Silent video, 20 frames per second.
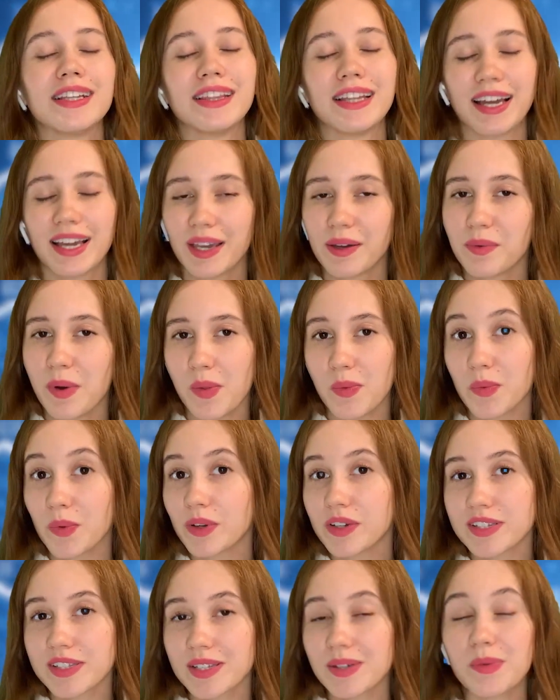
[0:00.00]
like you want to
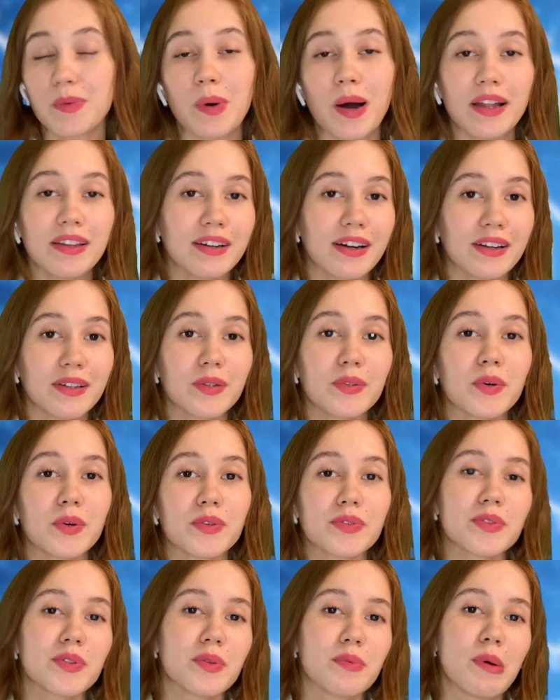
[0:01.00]
receive
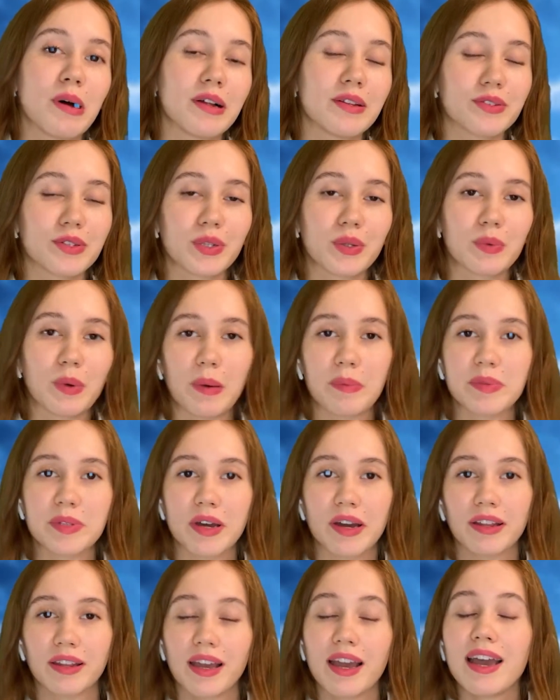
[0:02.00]
$100 to the balance on the
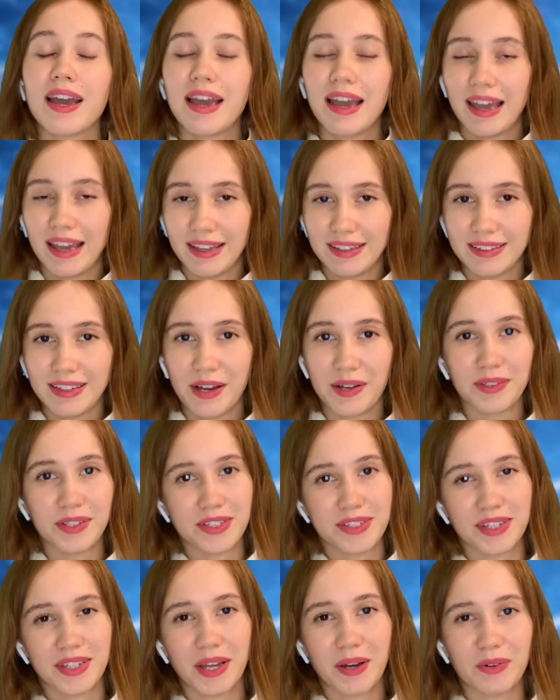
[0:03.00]
website. And now
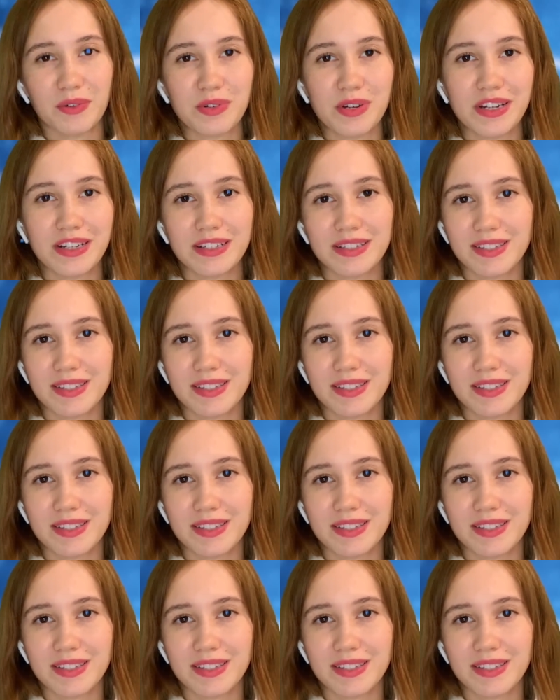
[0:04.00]
let's start our trading